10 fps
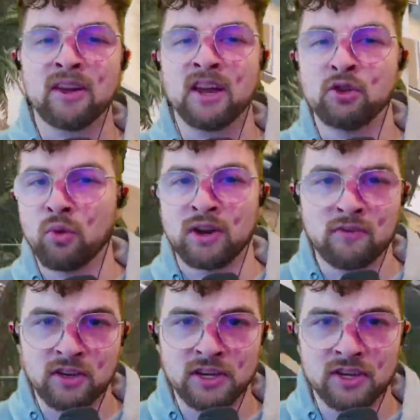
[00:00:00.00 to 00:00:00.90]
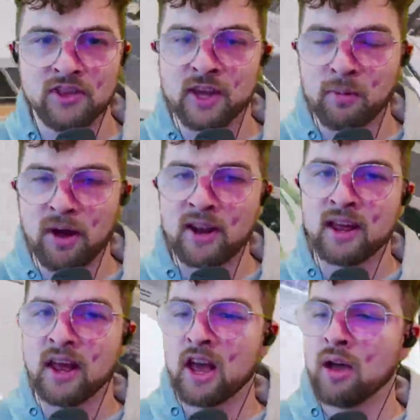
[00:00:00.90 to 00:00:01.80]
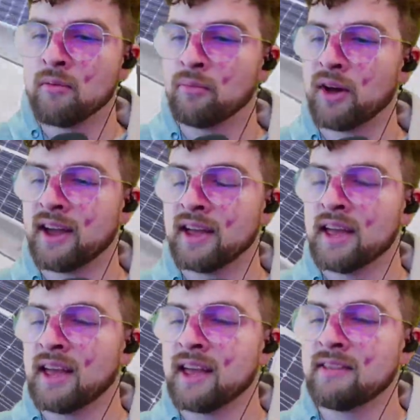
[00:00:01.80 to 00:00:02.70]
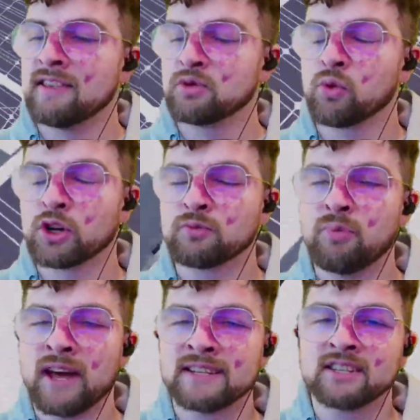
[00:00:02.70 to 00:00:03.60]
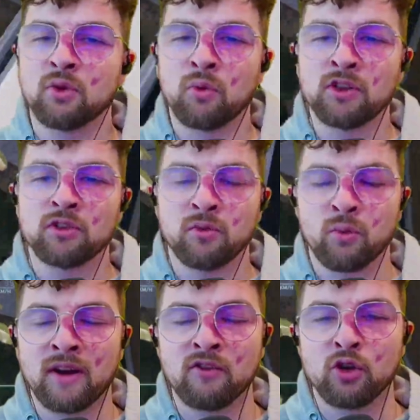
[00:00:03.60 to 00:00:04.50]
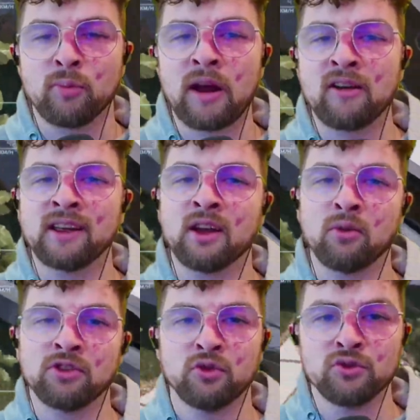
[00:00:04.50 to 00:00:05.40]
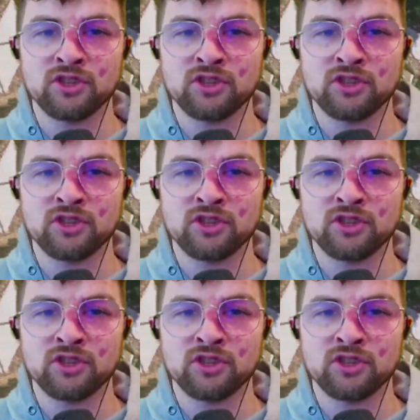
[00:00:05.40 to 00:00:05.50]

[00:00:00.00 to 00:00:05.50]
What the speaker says: and you won't even need to think about it. But this works best with whenever you're pairing it with using